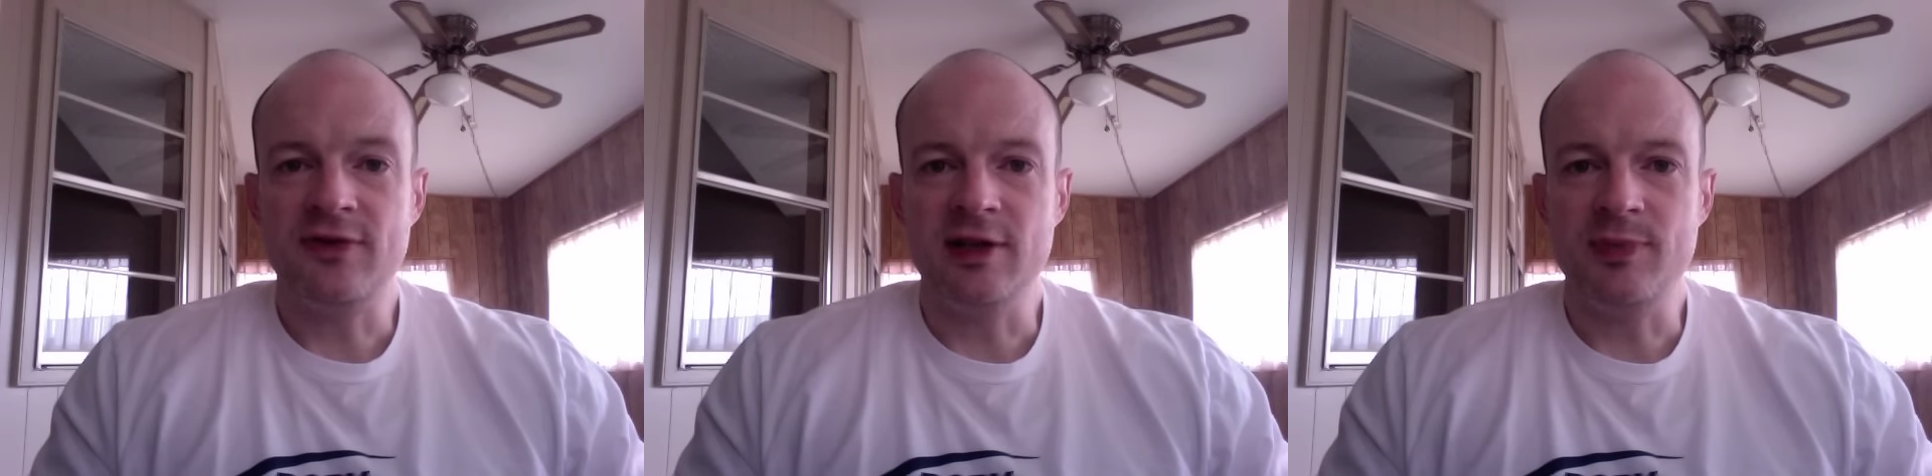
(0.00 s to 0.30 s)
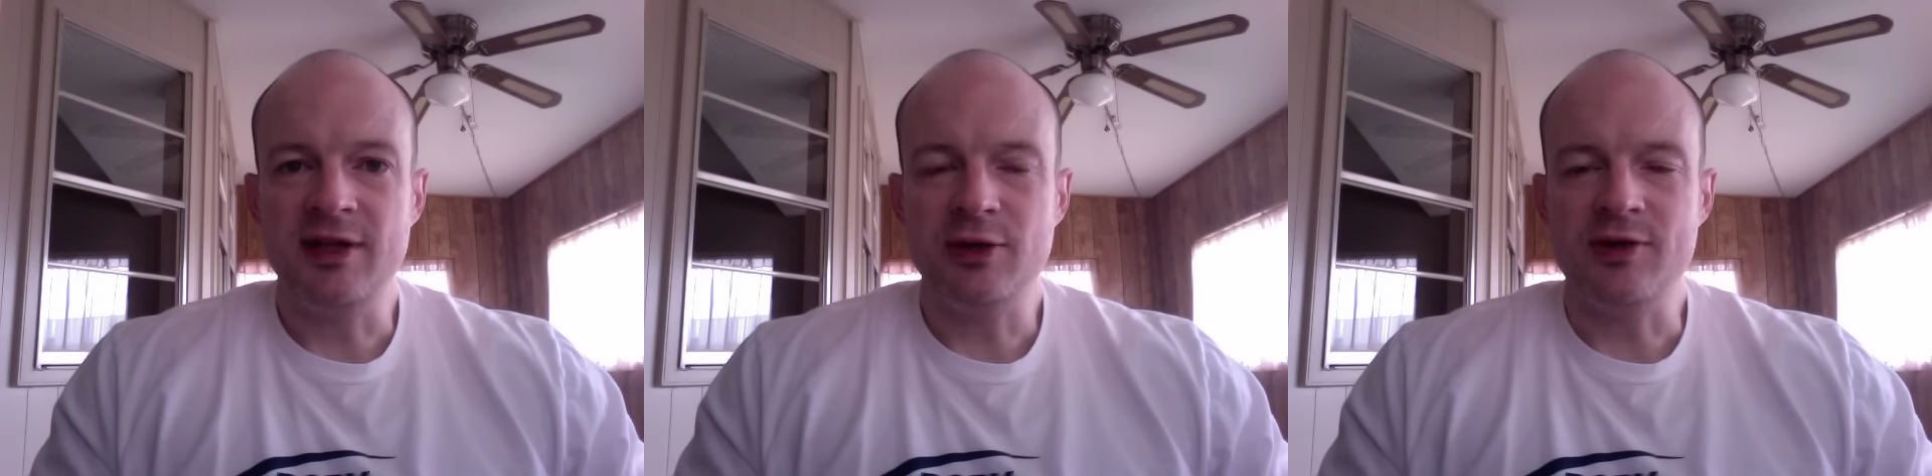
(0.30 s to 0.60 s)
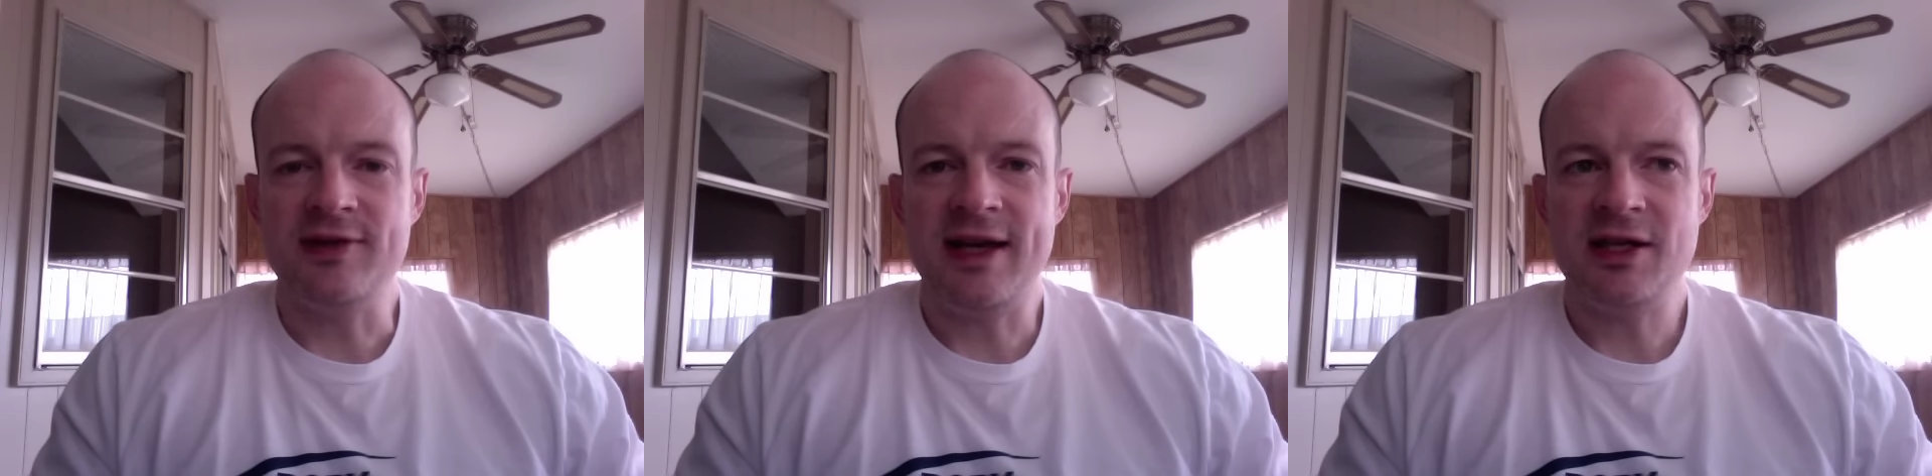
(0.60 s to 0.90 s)
Filipino
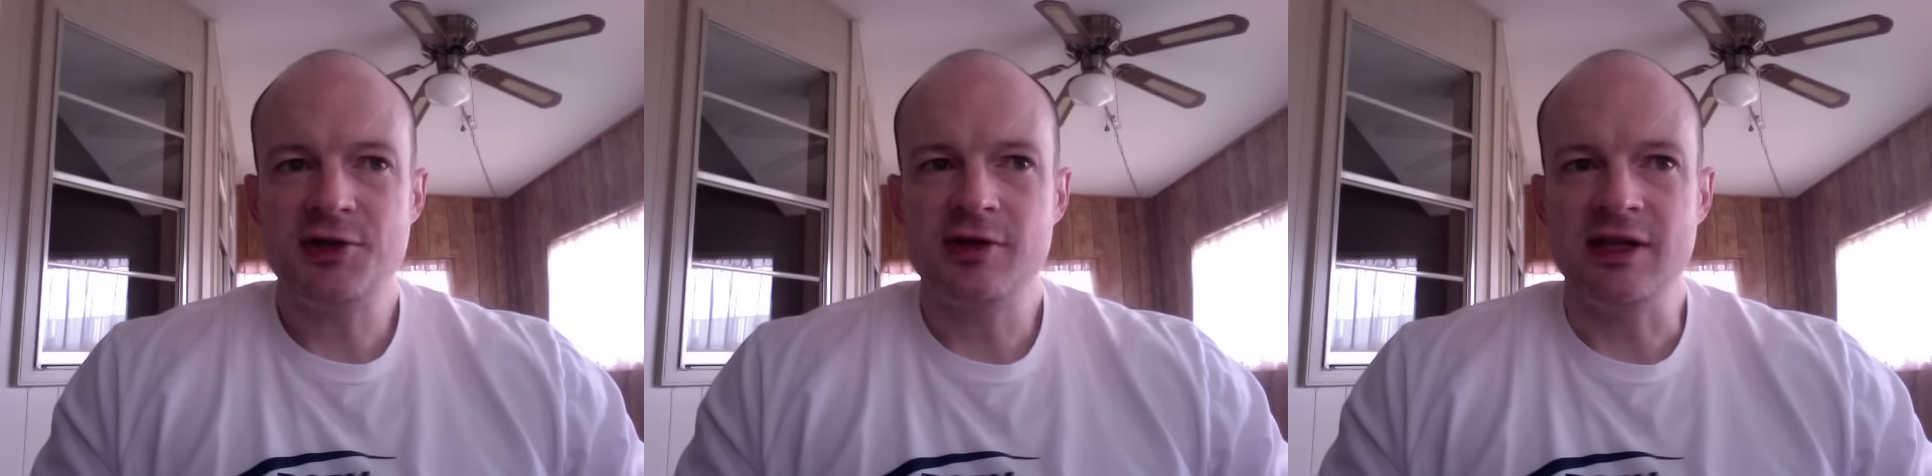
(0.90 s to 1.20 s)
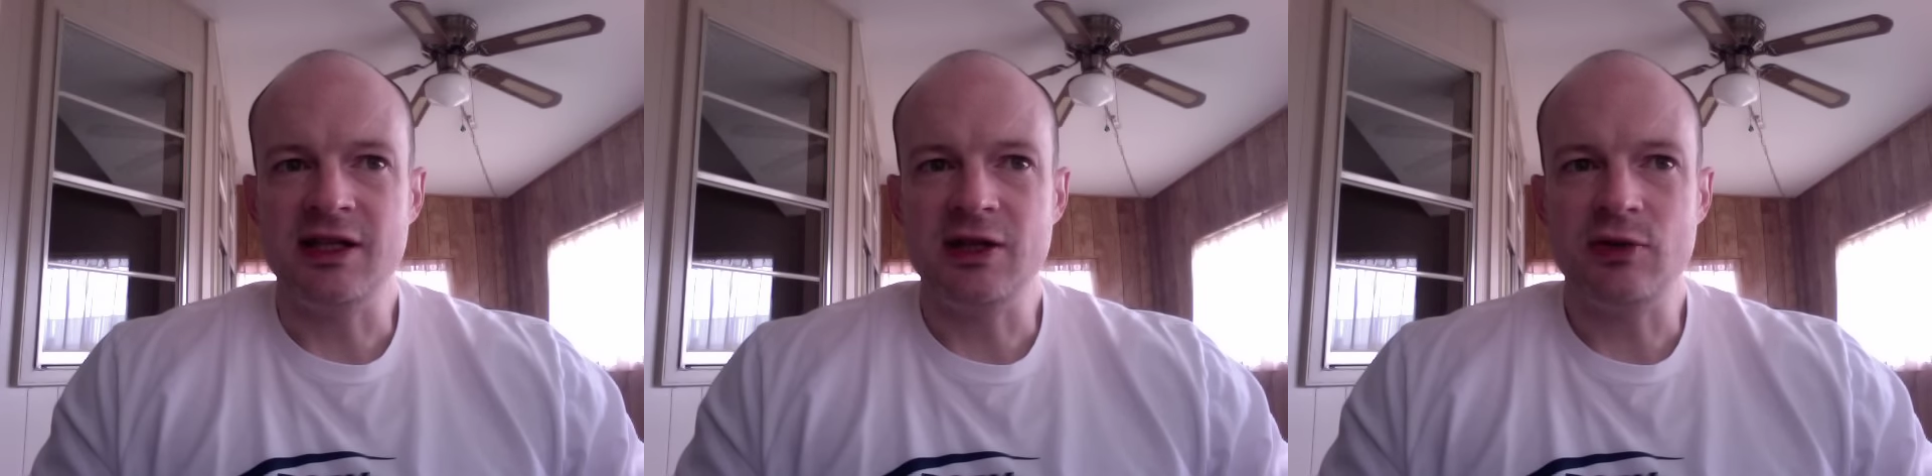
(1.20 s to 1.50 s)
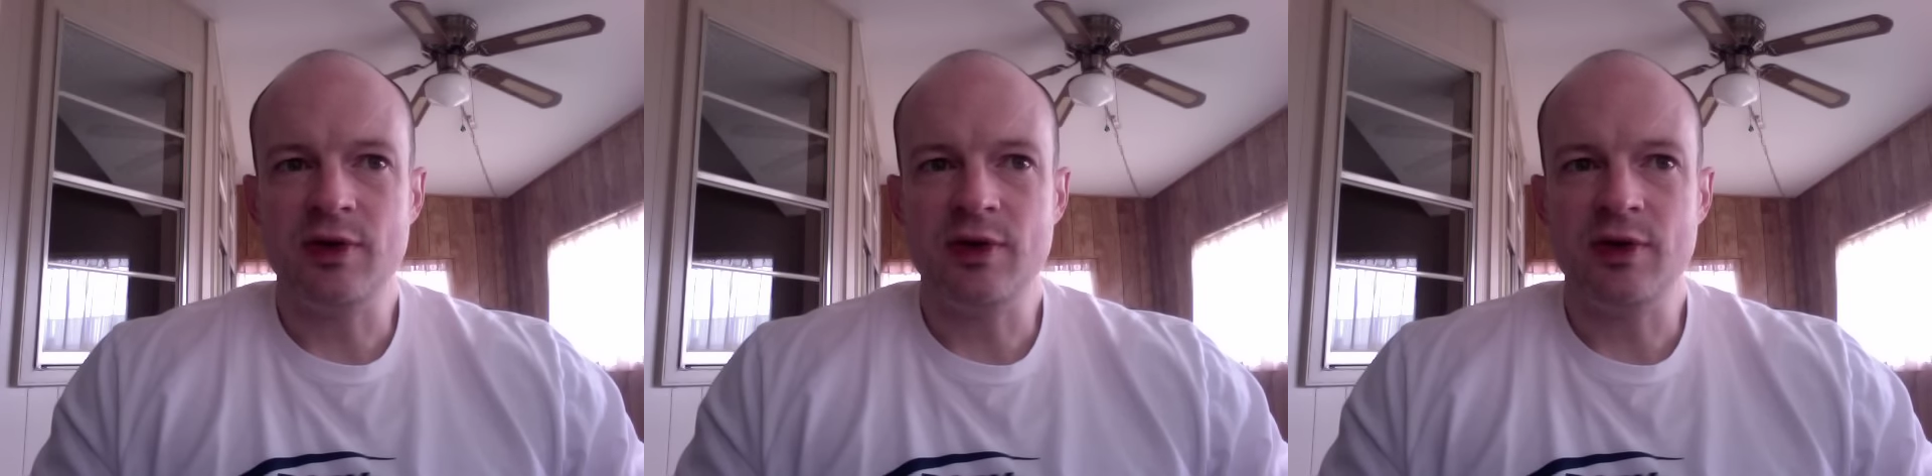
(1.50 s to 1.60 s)
is actually